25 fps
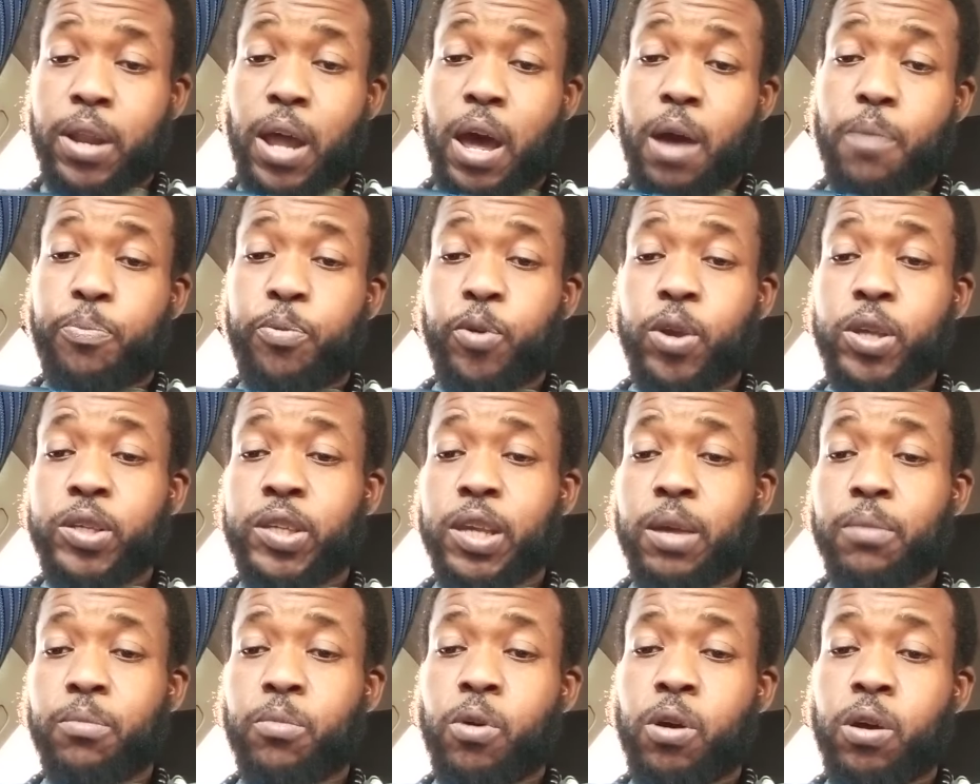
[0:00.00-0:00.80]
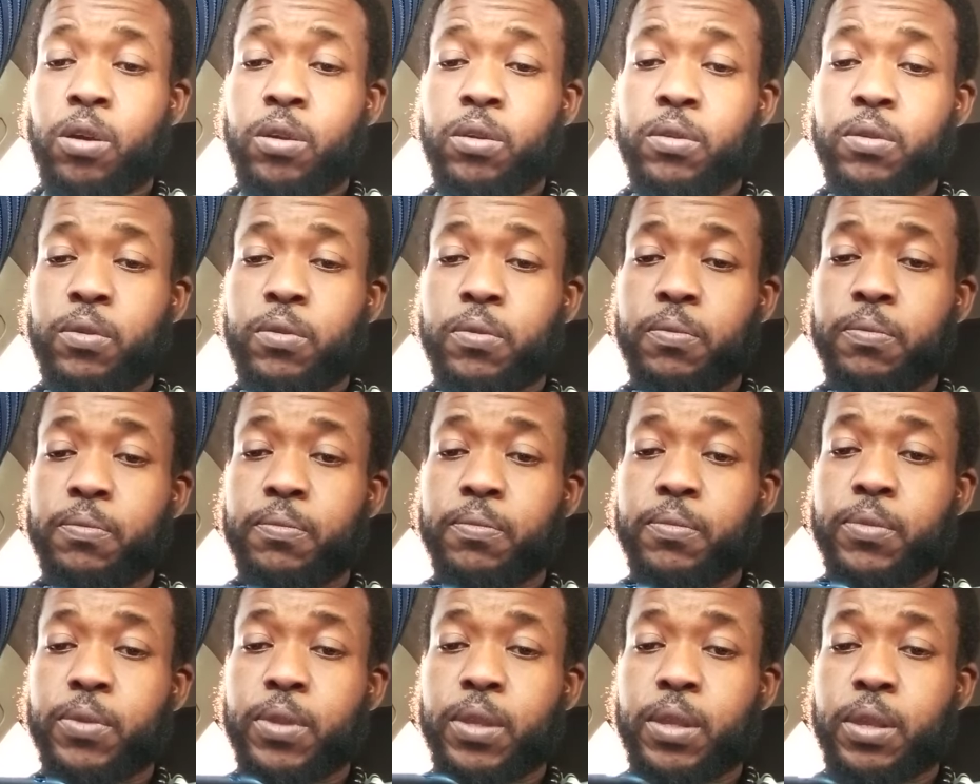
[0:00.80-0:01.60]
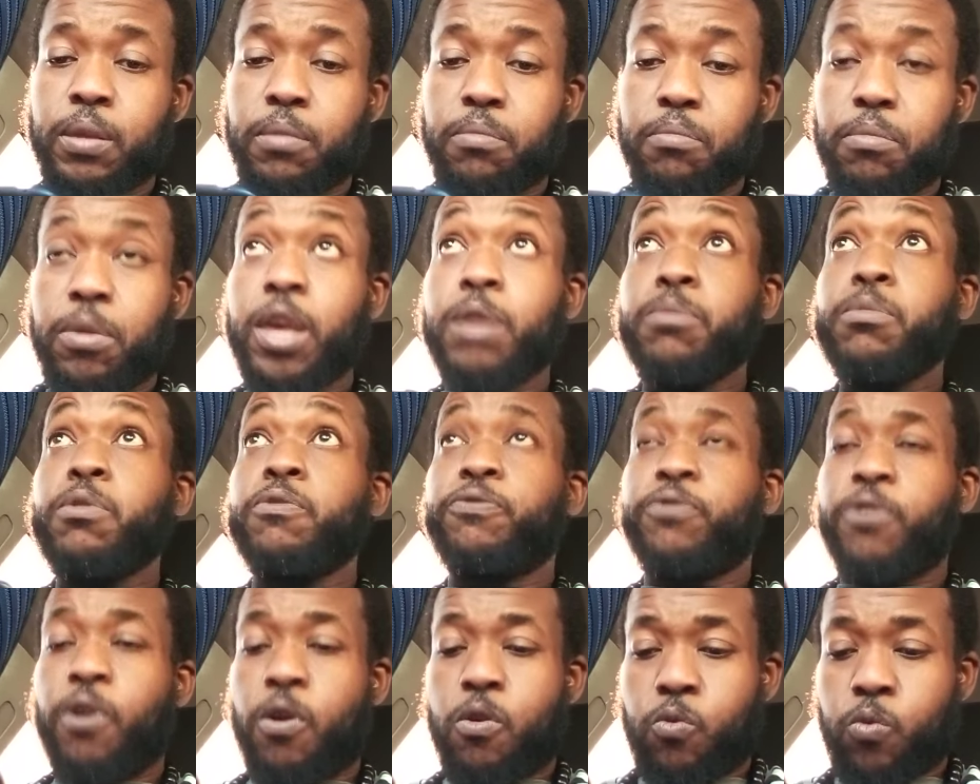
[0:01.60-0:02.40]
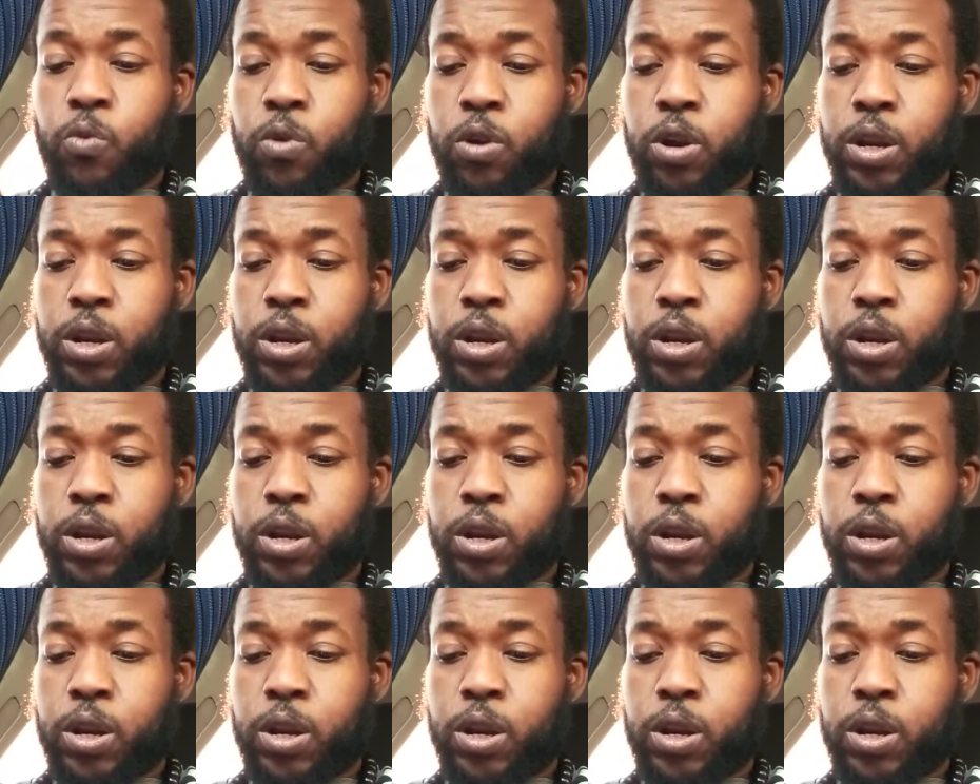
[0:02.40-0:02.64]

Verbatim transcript: with our preset boy, may be found